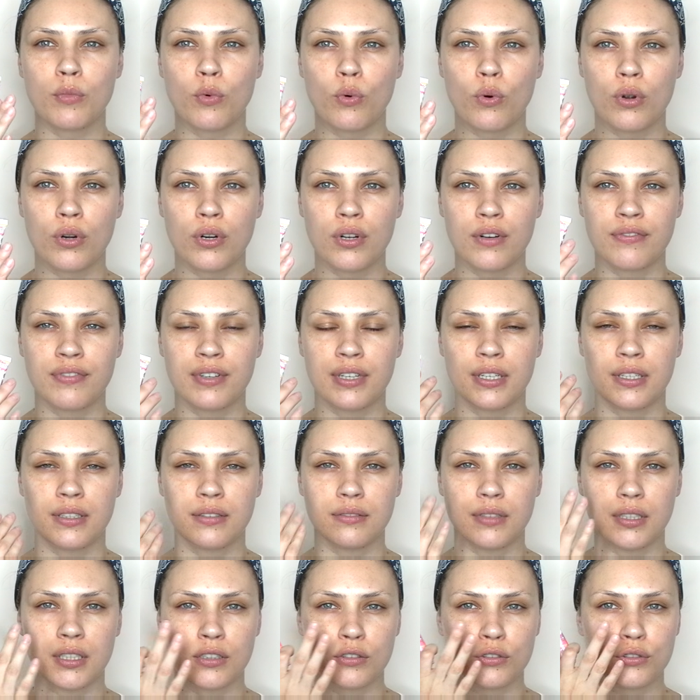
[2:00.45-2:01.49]
more of a,
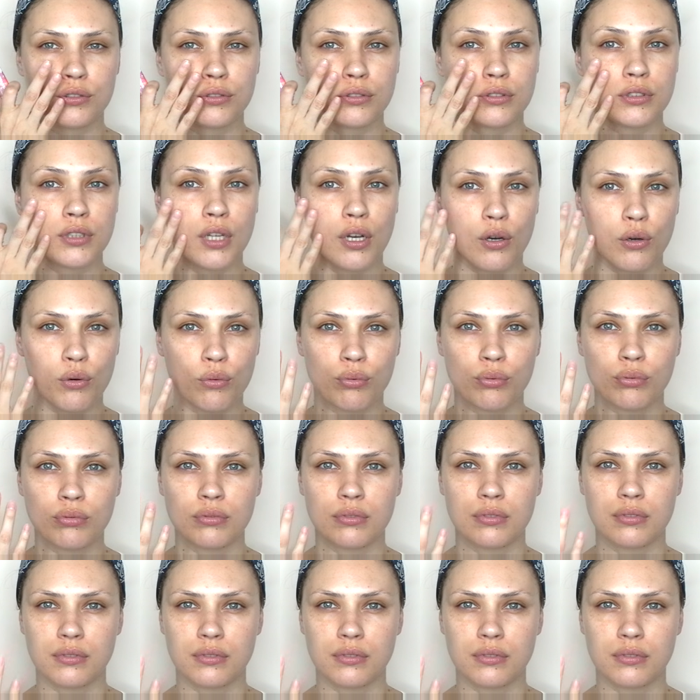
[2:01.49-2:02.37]
a glow,